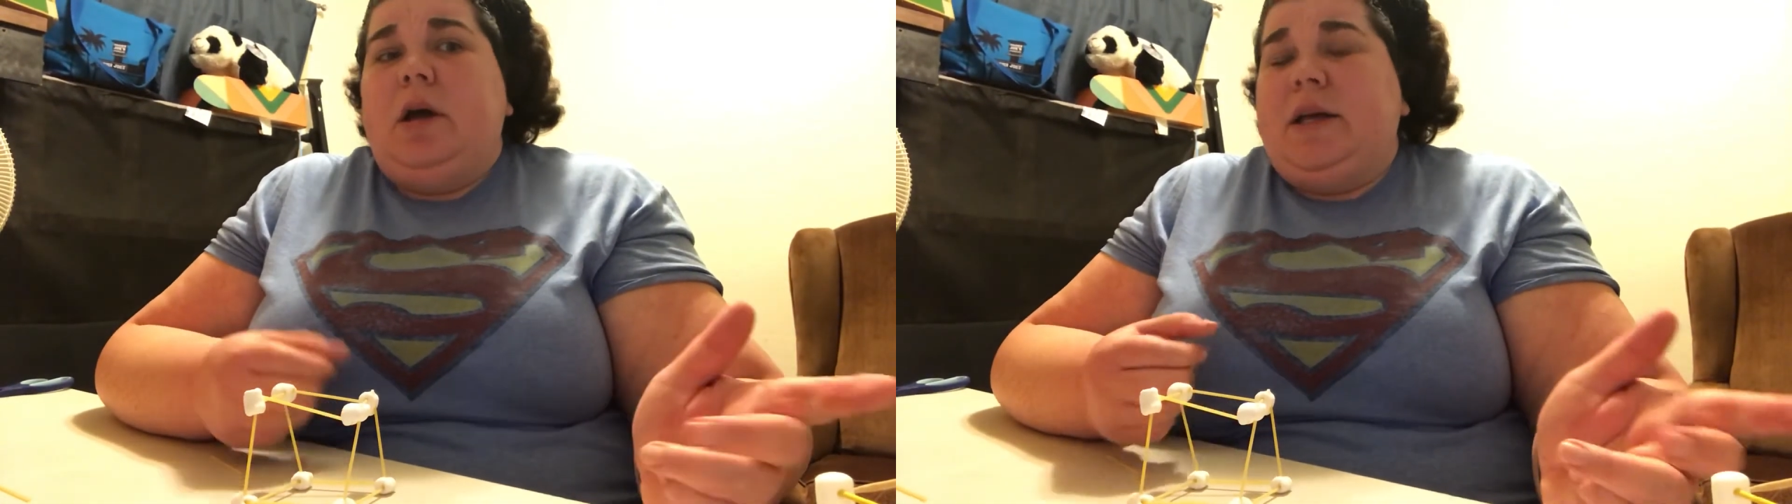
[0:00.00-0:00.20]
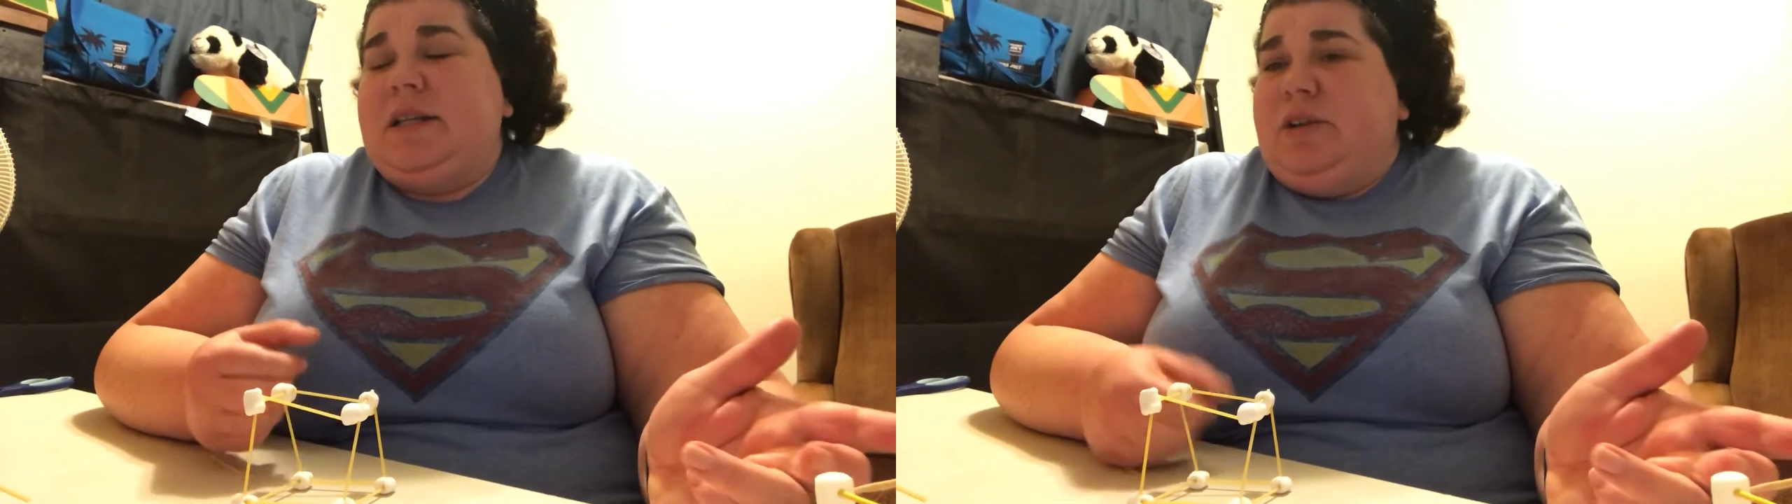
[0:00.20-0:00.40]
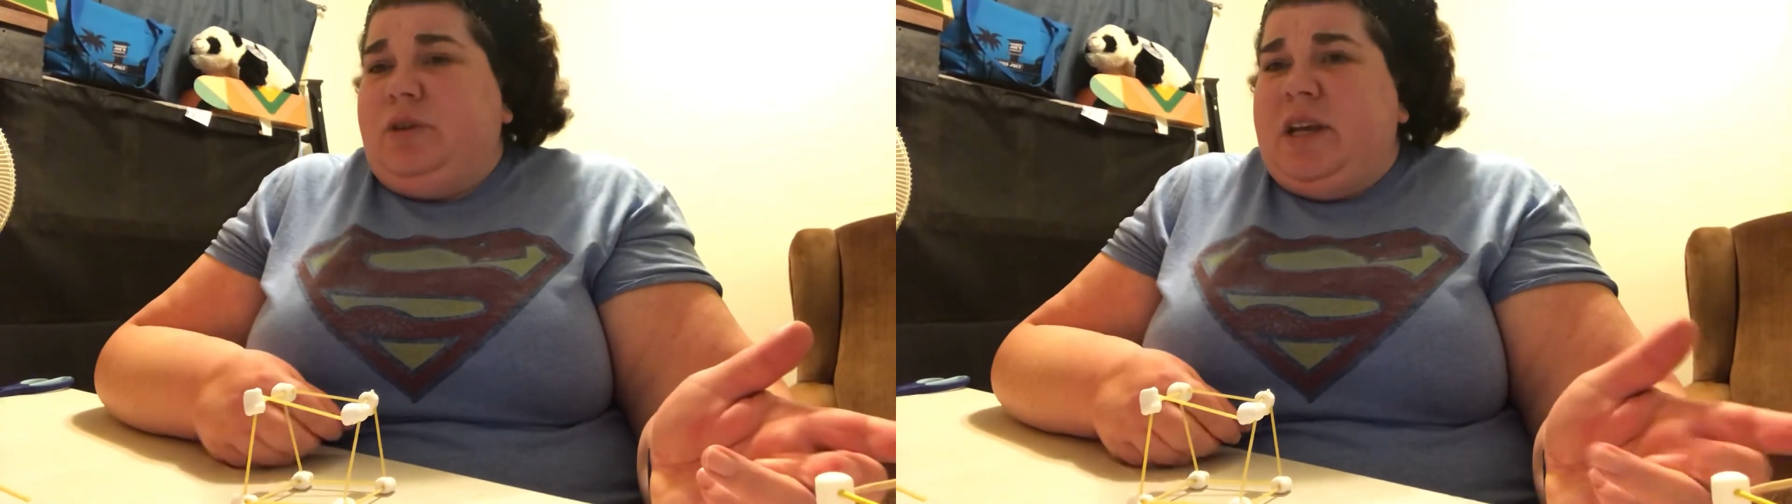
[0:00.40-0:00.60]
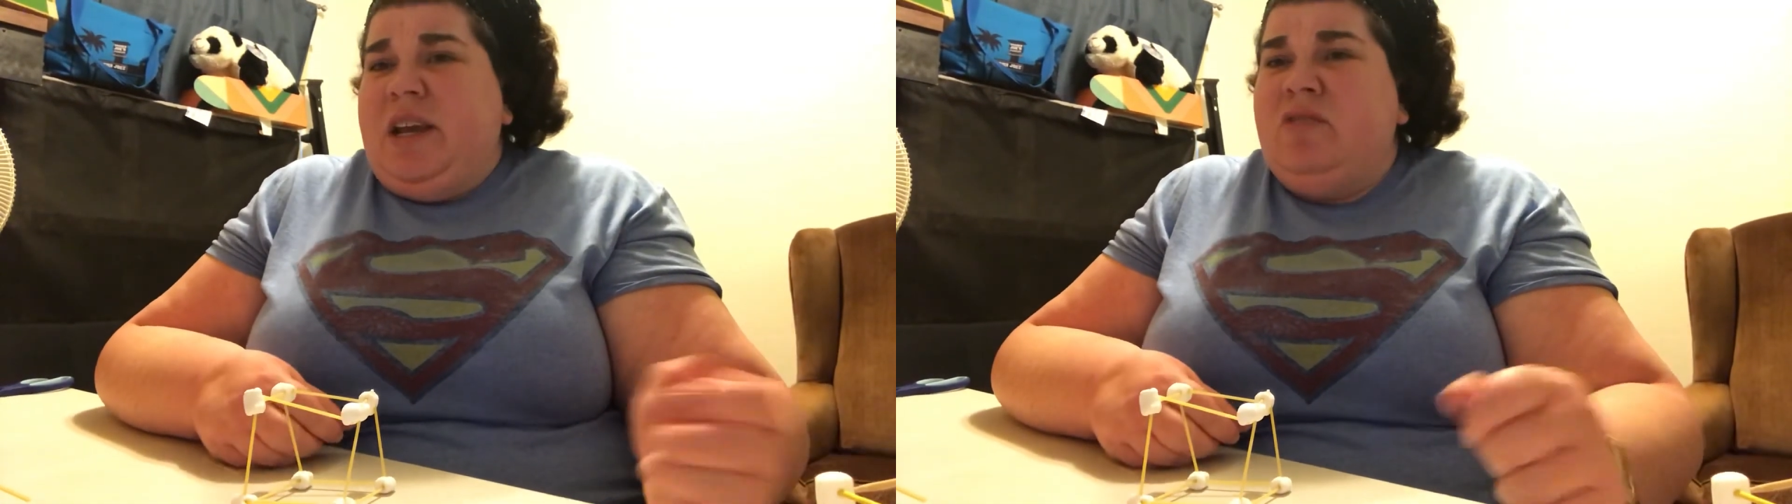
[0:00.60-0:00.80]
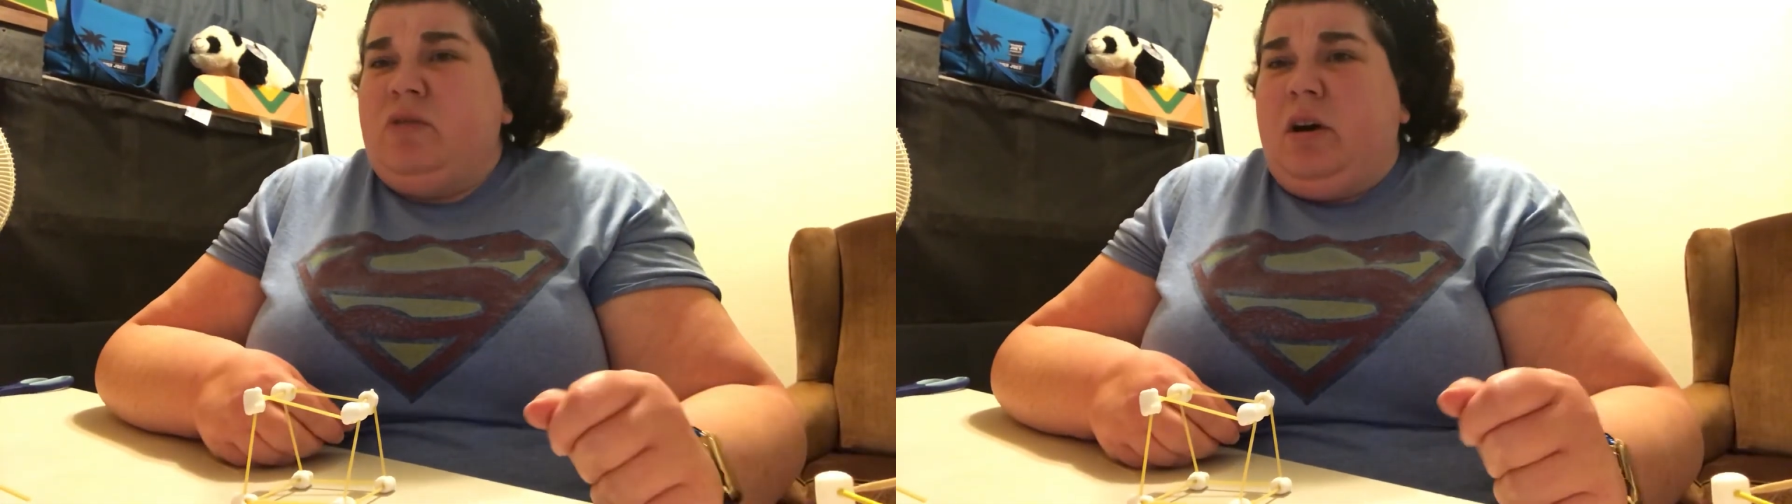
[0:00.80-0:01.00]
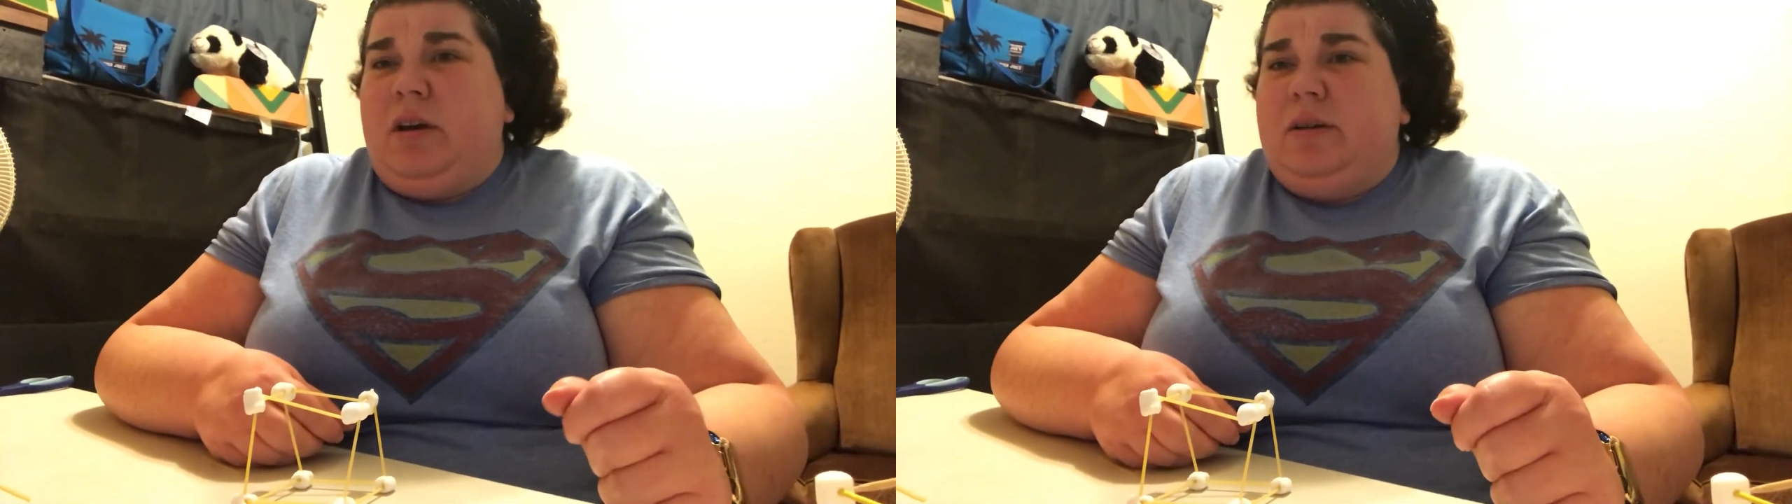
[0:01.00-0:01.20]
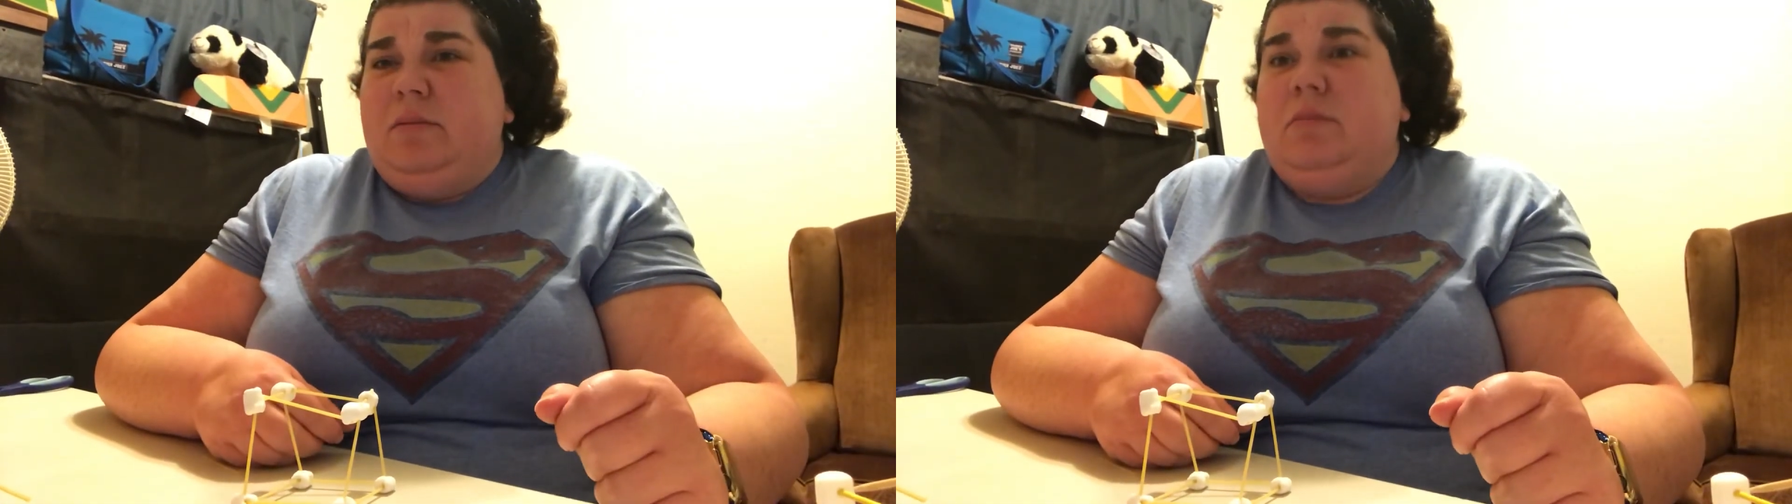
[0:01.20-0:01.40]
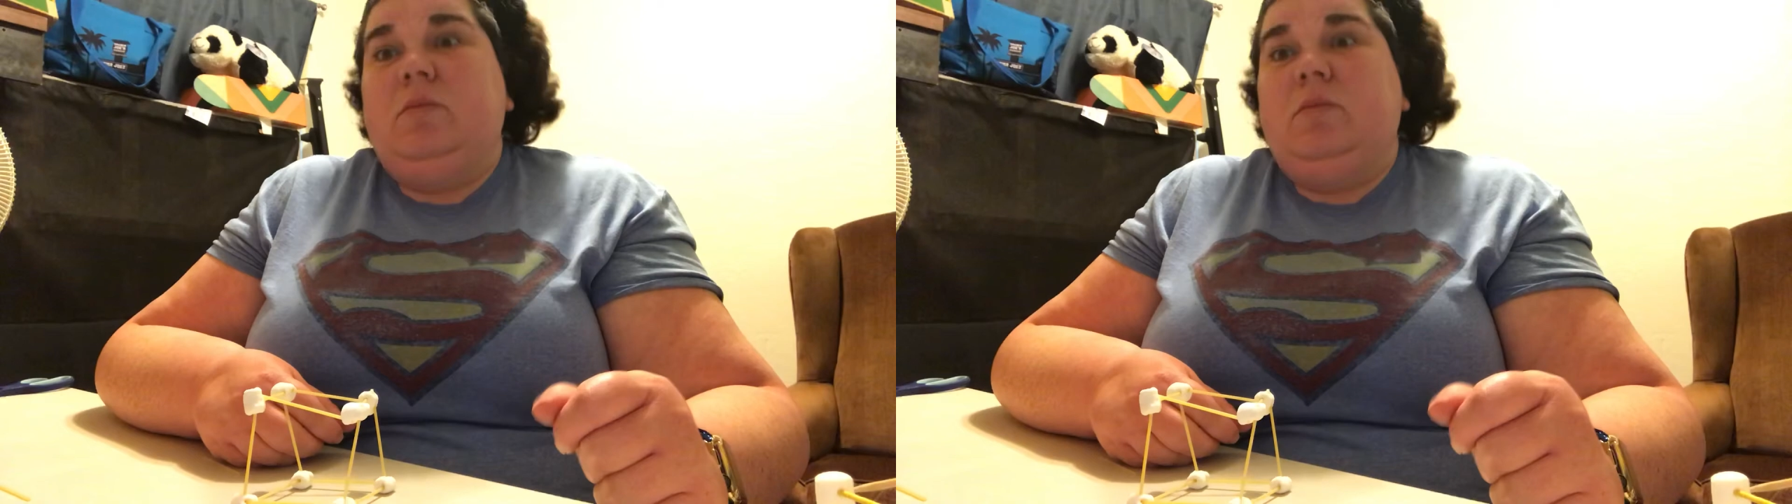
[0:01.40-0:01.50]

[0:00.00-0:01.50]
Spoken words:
a tetrahedron